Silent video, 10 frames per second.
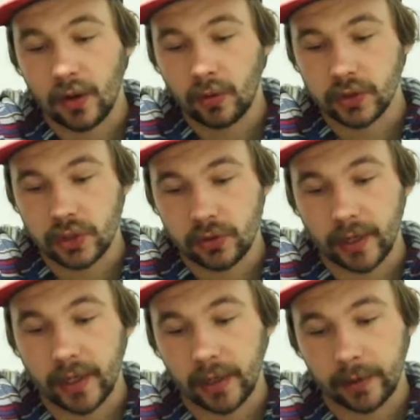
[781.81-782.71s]
cold shoe
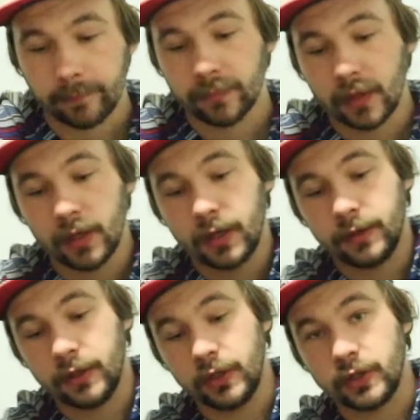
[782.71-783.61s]
right here.
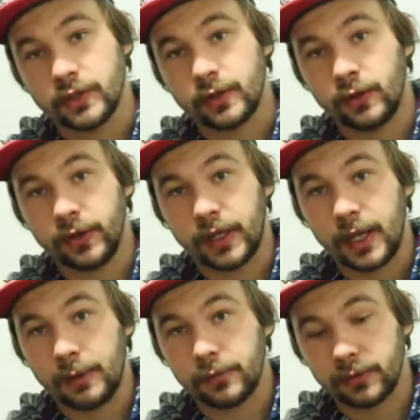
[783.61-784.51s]
And then you can just hold the
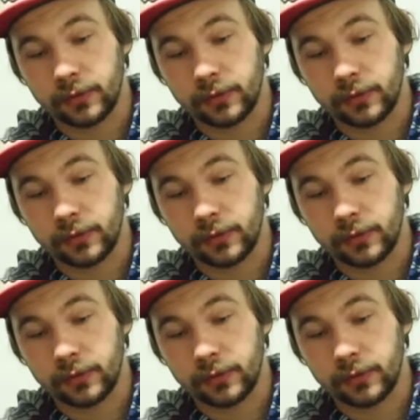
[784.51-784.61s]
camera